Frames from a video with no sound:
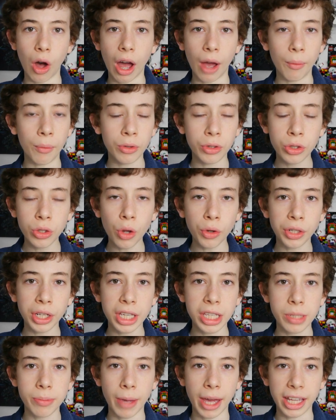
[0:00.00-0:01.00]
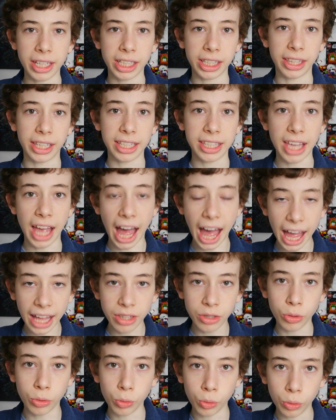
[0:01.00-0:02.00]
I was not expecting this
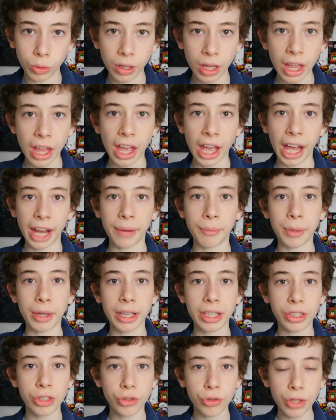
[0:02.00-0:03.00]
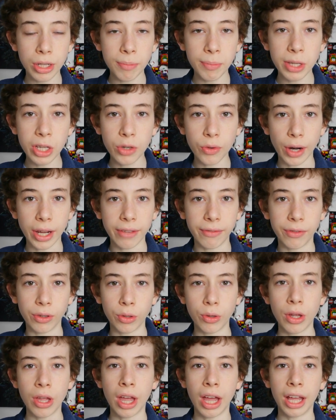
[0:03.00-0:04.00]
at all and I'm extremely
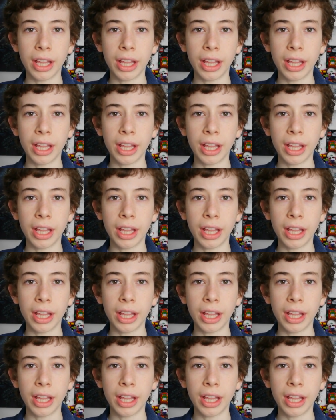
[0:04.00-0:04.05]
grateful.